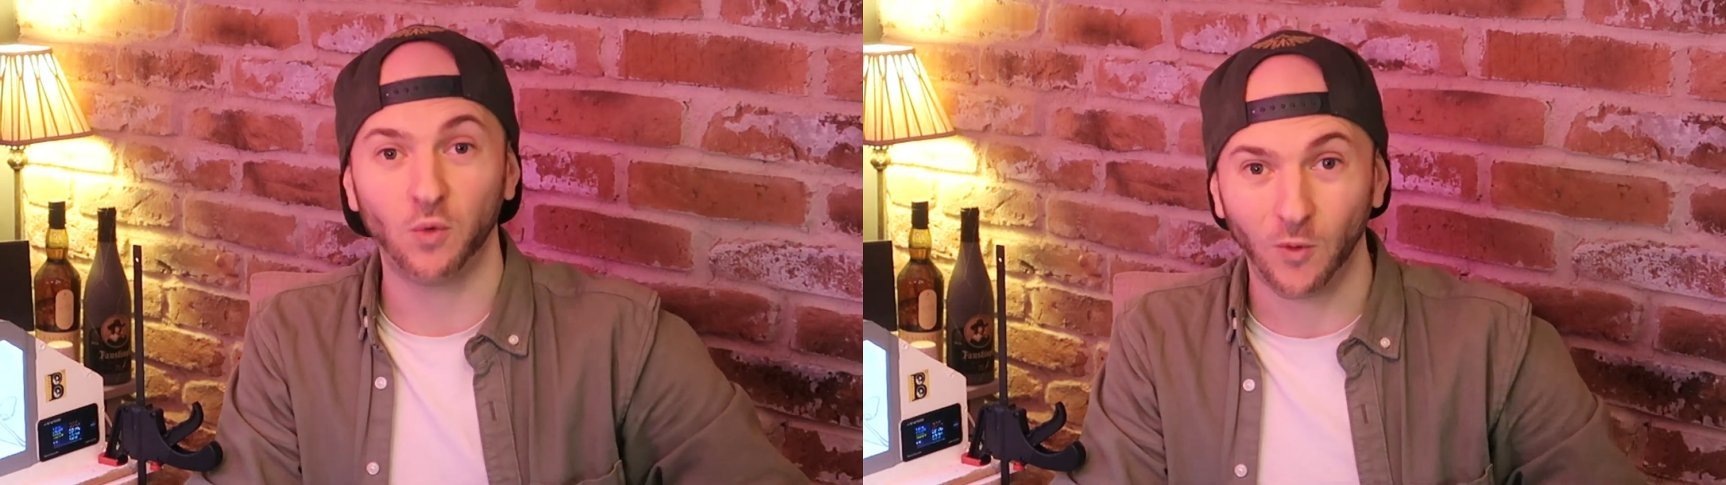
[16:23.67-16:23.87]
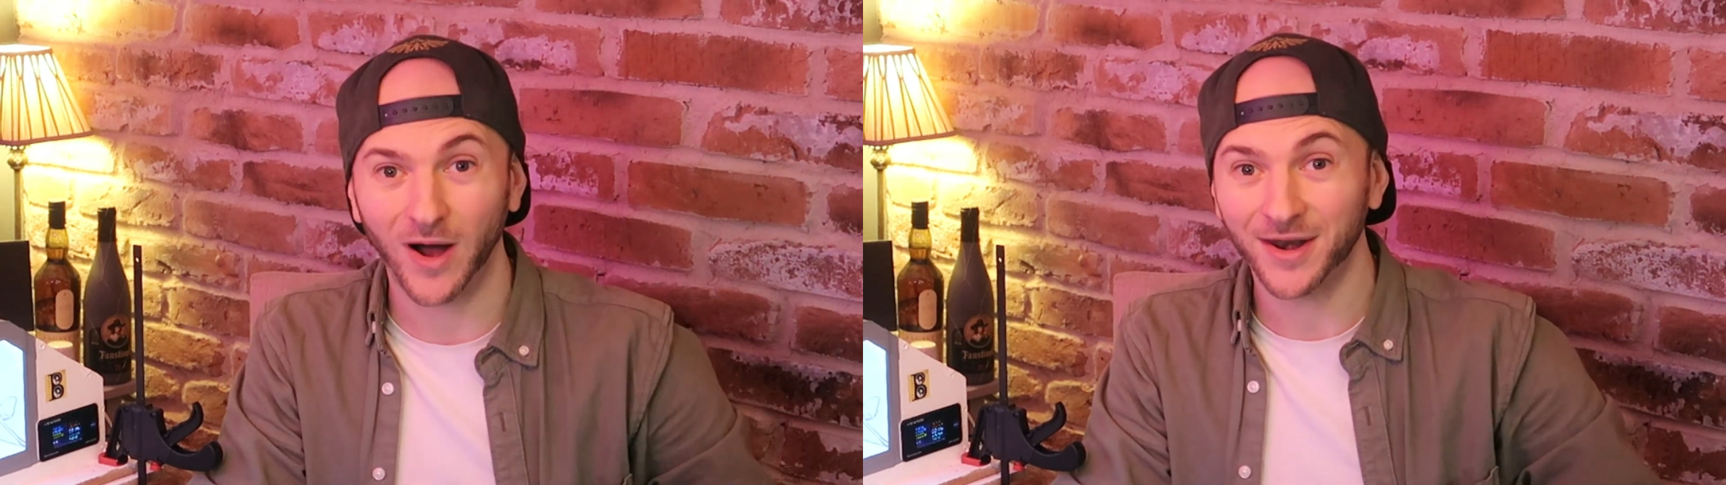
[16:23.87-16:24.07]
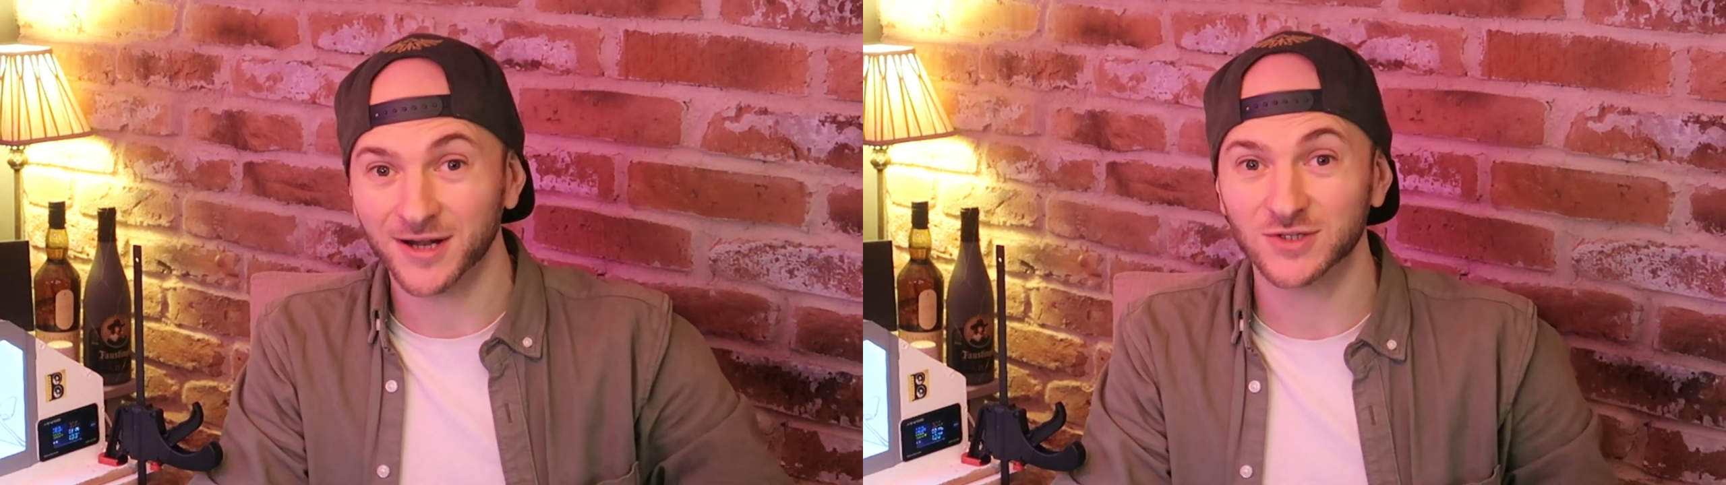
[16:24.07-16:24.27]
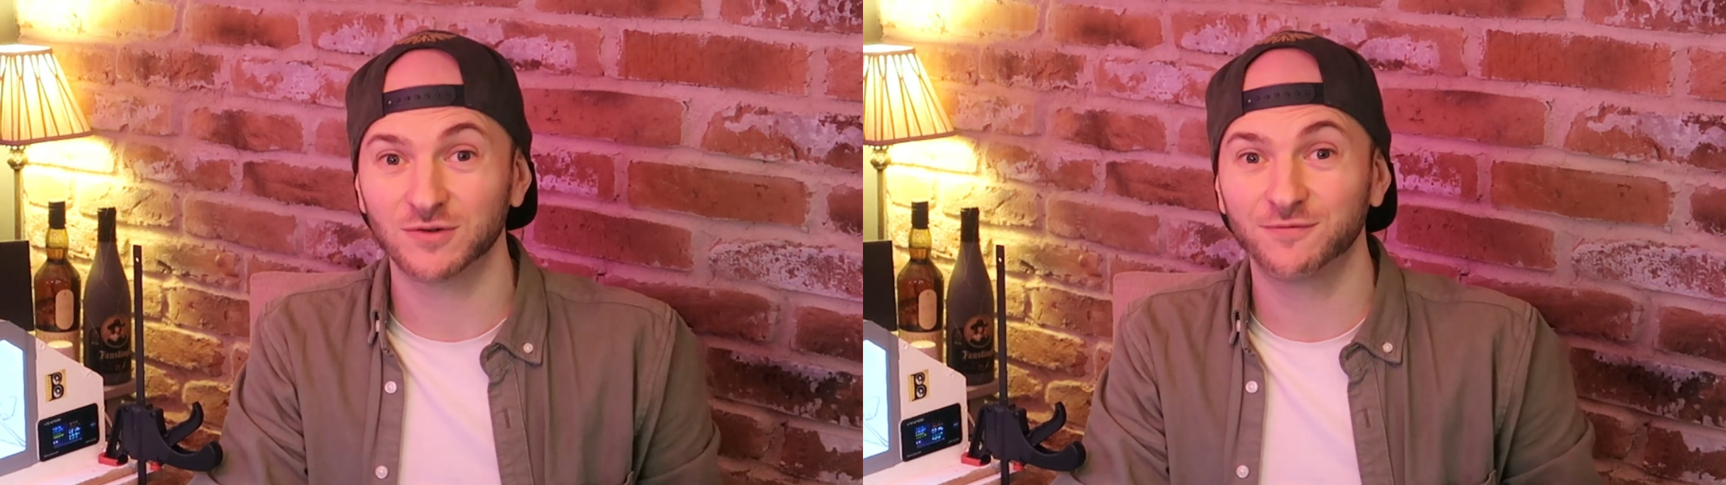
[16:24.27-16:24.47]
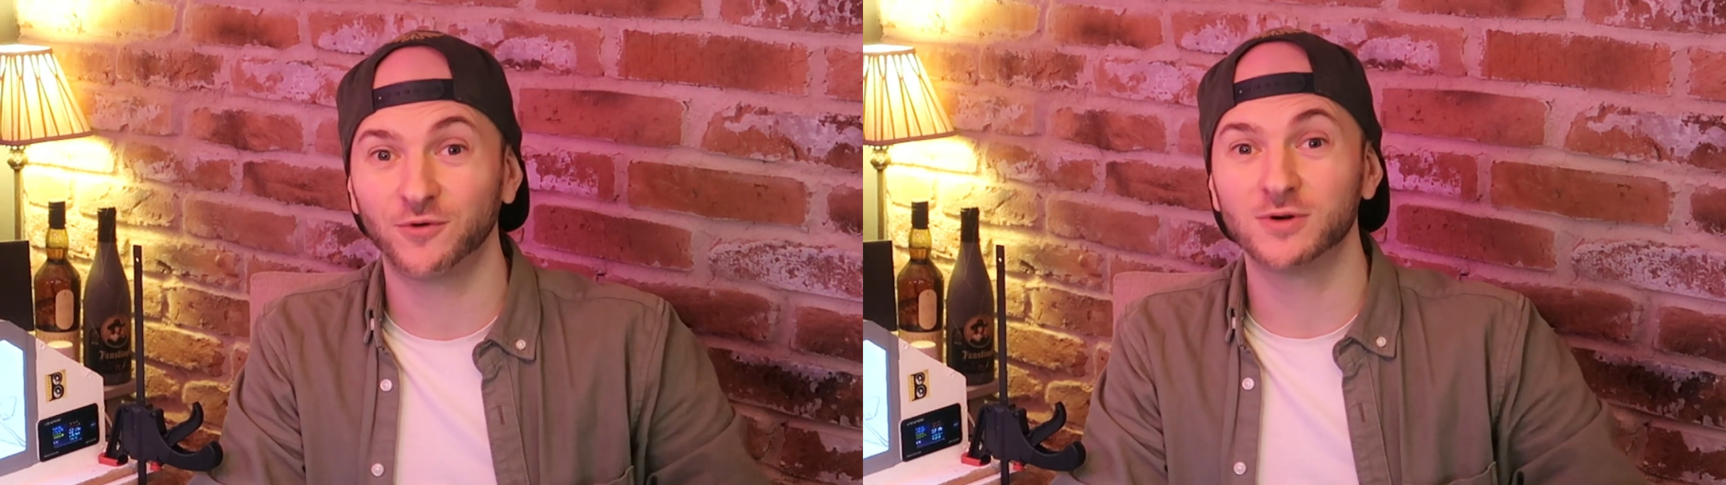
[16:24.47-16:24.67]

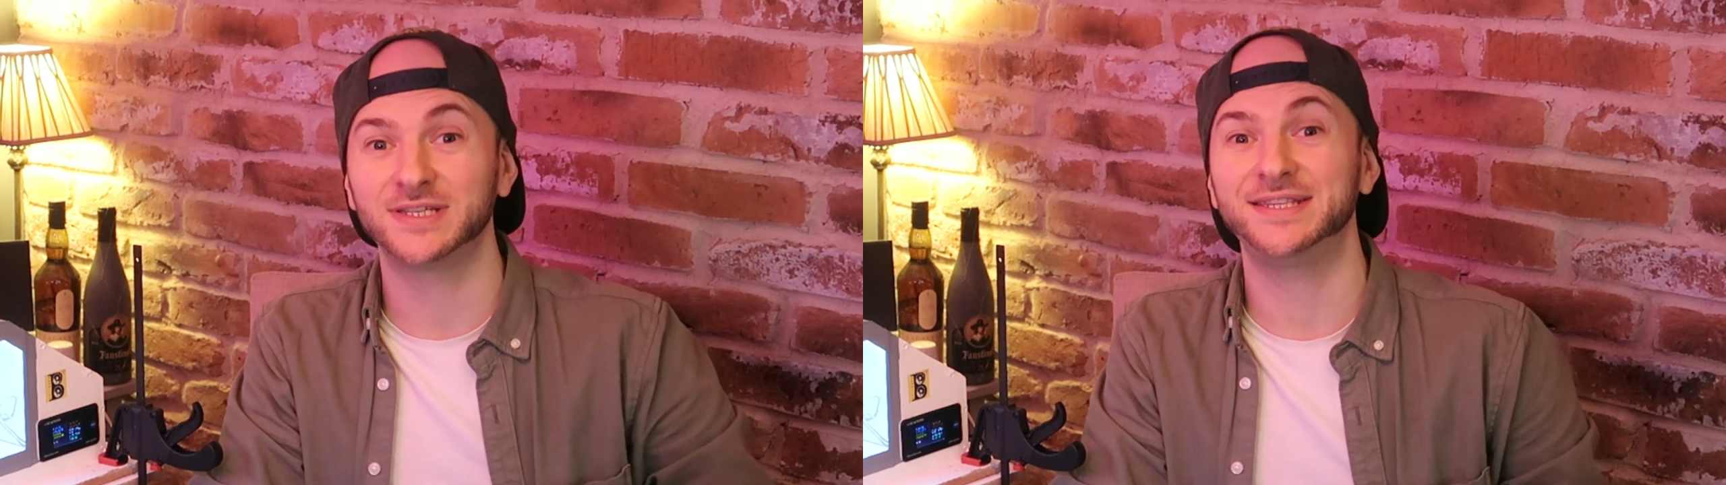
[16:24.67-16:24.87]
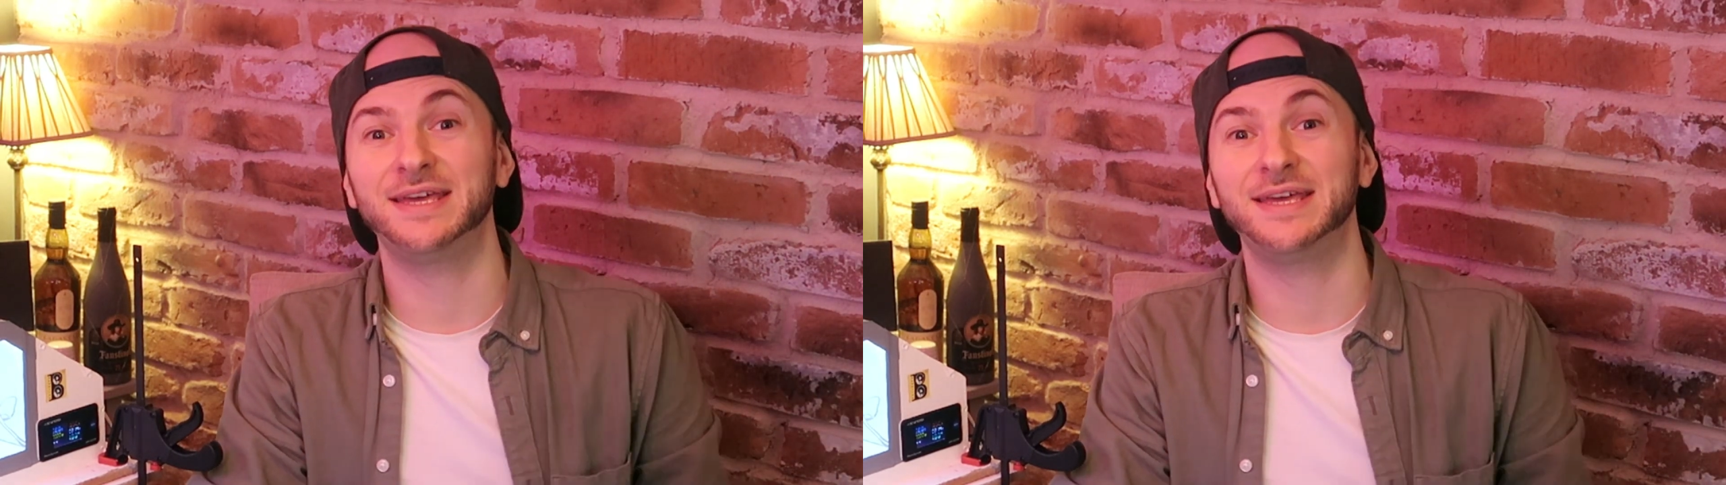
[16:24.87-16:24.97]
140